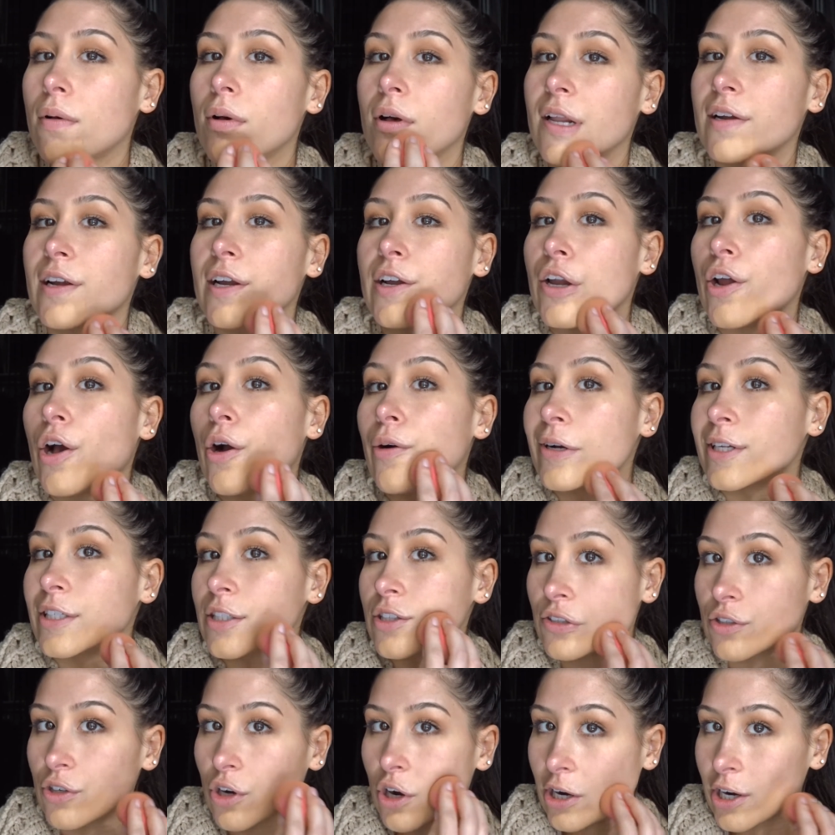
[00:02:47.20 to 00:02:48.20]
And I know
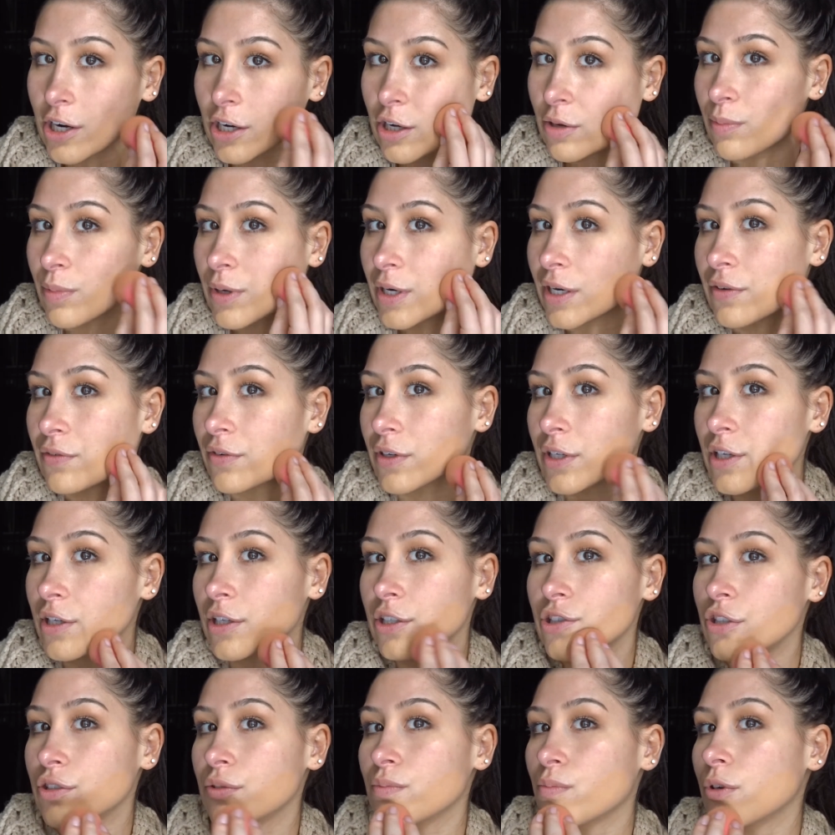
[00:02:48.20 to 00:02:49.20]
it's dark, but I really
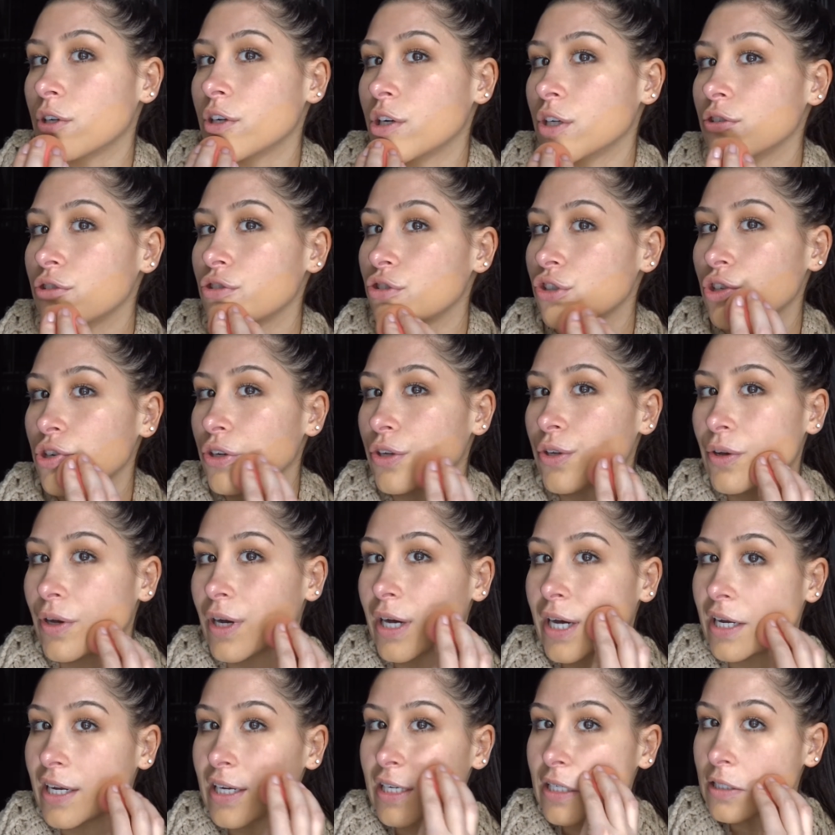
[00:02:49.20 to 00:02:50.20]
just wanted to show you
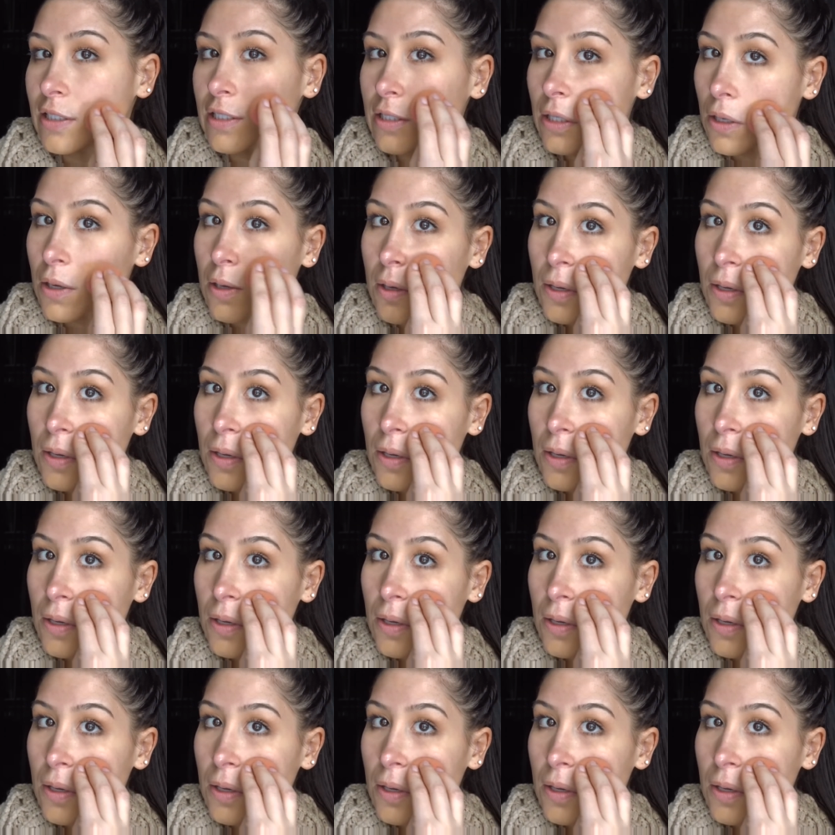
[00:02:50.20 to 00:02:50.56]
guys